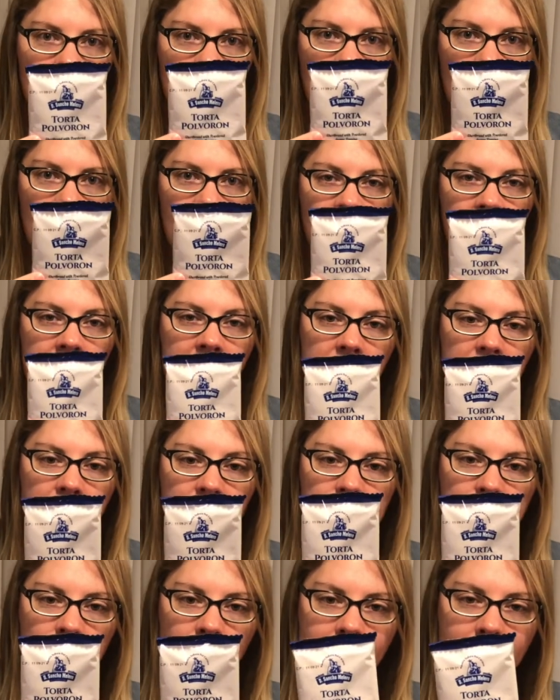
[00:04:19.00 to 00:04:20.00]
I like a good
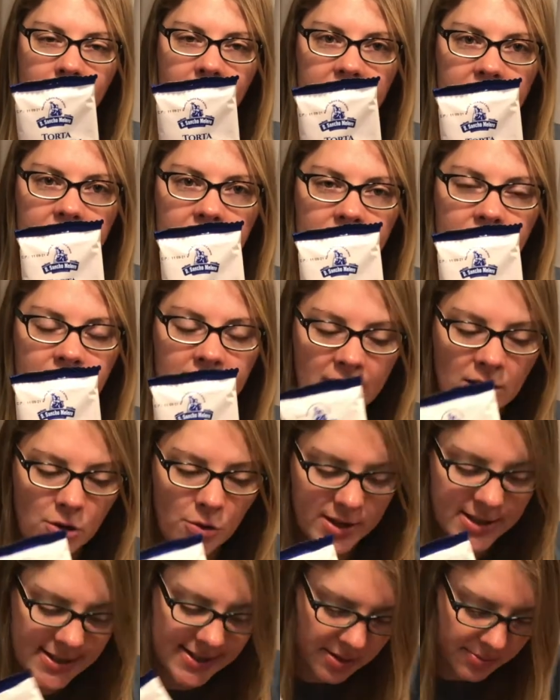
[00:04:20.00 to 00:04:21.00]
shortbread. They're
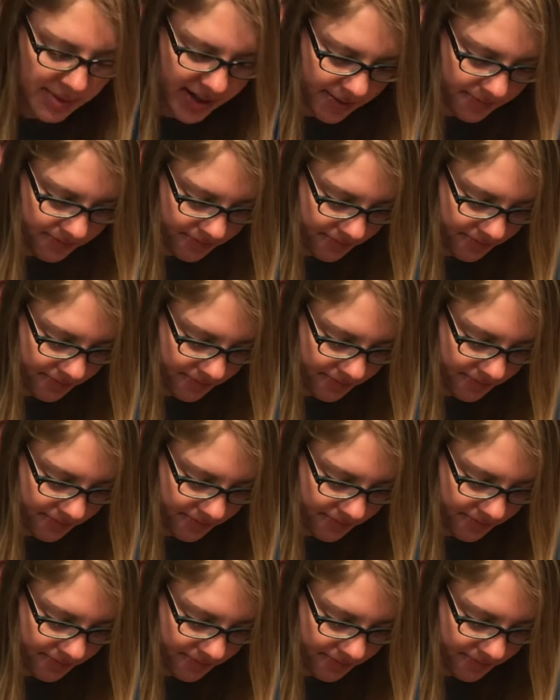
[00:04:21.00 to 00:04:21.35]
always yummy.